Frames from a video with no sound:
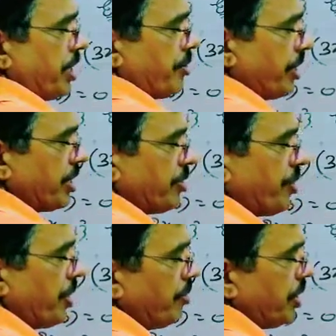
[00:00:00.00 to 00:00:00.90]
then you get
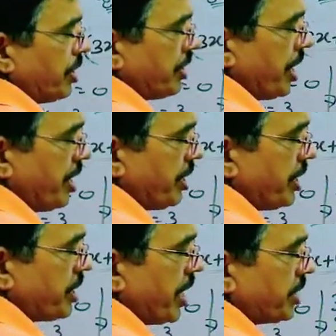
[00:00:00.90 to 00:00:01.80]
12. Then it
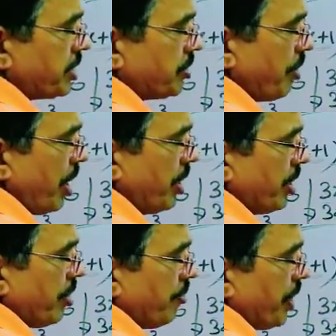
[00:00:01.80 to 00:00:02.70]
is x square
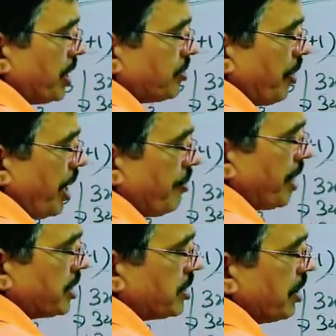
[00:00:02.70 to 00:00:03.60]
plus
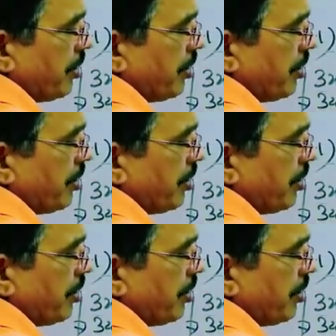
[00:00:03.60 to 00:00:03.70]
5x